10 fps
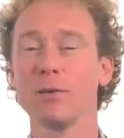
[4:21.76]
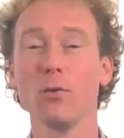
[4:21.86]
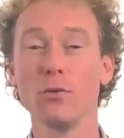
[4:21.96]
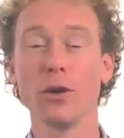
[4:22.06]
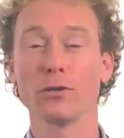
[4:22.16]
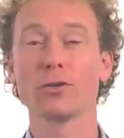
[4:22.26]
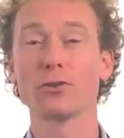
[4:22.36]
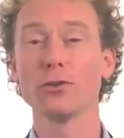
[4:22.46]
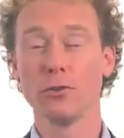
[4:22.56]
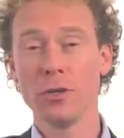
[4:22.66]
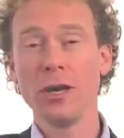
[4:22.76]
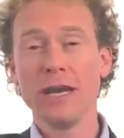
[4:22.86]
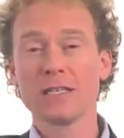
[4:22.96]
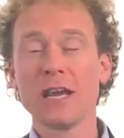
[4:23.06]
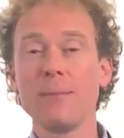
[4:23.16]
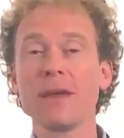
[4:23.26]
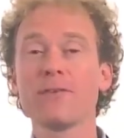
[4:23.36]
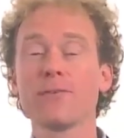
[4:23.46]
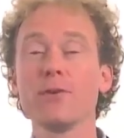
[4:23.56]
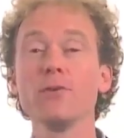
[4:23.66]
all not true. It's
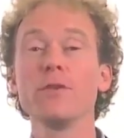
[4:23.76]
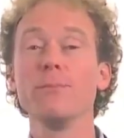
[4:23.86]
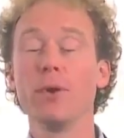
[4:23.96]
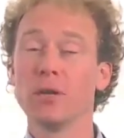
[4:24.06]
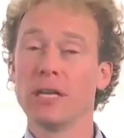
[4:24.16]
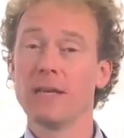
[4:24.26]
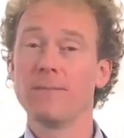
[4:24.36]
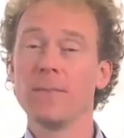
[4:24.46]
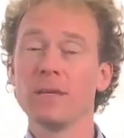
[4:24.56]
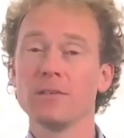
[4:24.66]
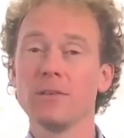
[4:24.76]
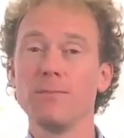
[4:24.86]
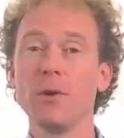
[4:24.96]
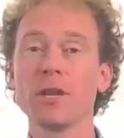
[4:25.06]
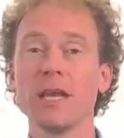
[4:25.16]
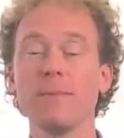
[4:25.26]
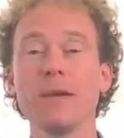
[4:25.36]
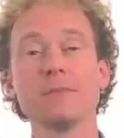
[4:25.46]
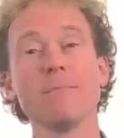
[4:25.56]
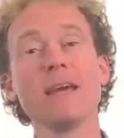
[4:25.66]
coming through the body. So the
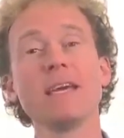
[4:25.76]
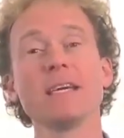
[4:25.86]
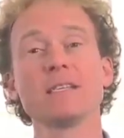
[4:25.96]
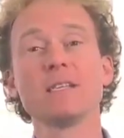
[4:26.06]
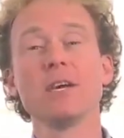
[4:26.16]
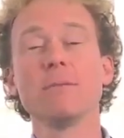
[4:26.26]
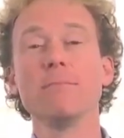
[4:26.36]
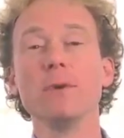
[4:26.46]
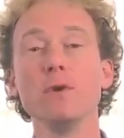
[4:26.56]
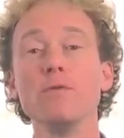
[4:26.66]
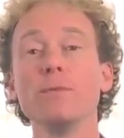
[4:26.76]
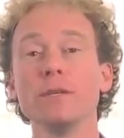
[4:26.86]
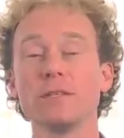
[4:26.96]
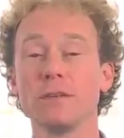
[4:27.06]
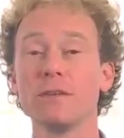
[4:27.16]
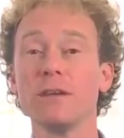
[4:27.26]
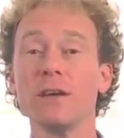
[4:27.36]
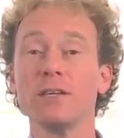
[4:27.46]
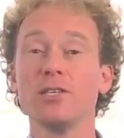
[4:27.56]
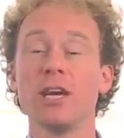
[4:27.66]
body is making a certain movement
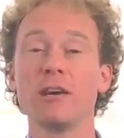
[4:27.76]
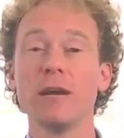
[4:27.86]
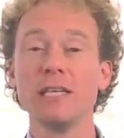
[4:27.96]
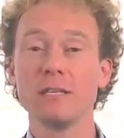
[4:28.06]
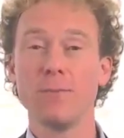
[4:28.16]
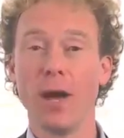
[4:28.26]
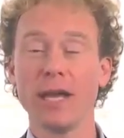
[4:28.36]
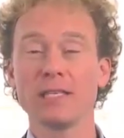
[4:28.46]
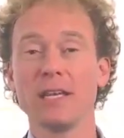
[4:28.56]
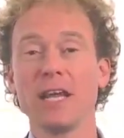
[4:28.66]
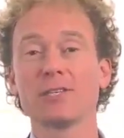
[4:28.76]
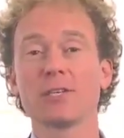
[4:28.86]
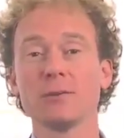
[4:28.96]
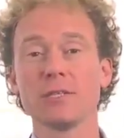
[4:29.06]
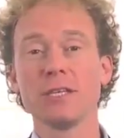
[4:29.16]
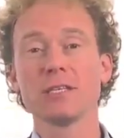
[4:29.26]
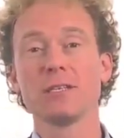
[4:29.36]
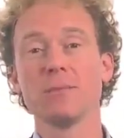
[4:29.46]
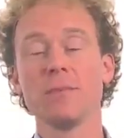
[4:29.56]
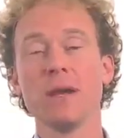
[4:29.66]
generated by its electrical
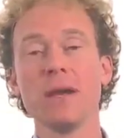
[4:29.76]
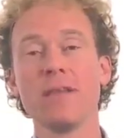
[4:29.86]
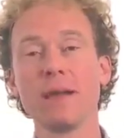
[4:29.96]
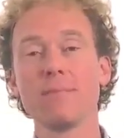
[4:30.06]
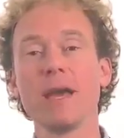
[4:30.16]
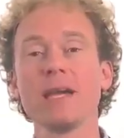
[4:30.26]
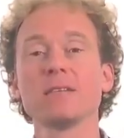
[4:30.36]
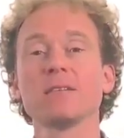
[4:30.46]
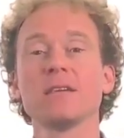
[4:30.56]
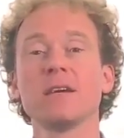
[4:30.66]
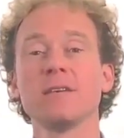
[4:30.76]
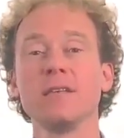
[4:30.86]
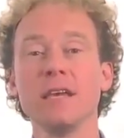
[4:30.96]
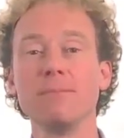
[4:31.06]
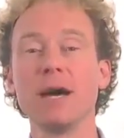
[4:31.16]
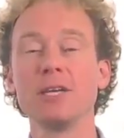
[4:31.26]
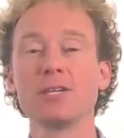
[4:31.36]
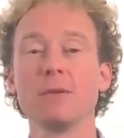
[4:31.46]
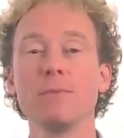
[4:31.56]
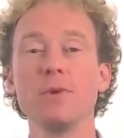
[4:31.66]
system that makes the
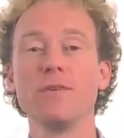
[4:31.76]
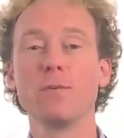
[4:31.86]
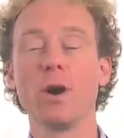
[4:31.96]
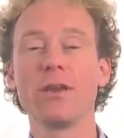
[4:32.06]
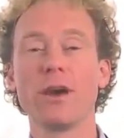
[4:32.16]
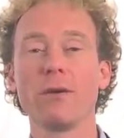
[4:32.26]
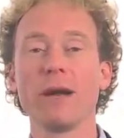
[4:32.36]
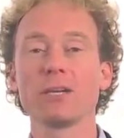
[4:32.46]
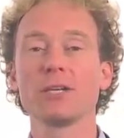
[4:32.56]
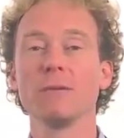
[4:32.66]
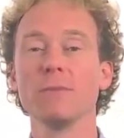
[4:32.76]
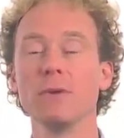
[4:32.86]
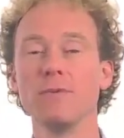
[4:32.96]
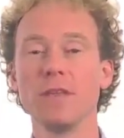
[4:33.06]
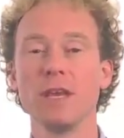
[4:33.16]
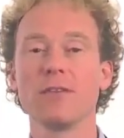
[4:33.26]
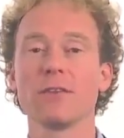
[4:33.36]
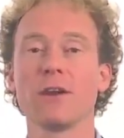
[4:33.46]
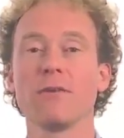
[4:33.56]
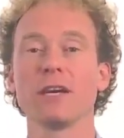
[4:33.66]
pendulum move in one direction and move in the
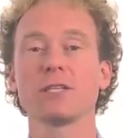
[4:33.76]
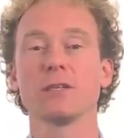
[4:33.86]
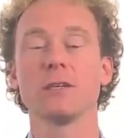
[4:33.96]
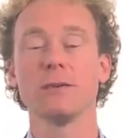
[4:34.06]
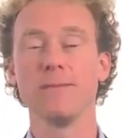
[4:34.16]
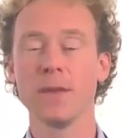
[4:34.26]
other direction.